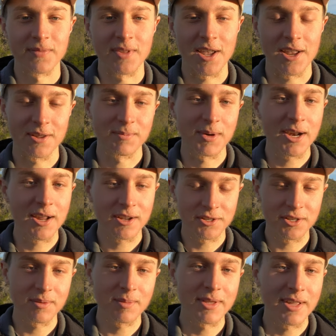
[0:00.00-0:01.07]
And it might
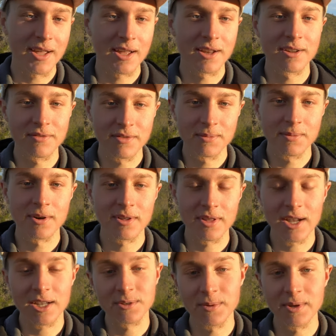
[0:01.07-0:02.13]
actually be the end of the world
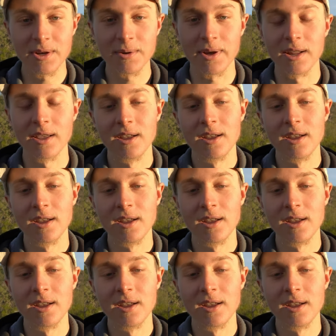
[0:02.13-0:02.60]
as we knew it.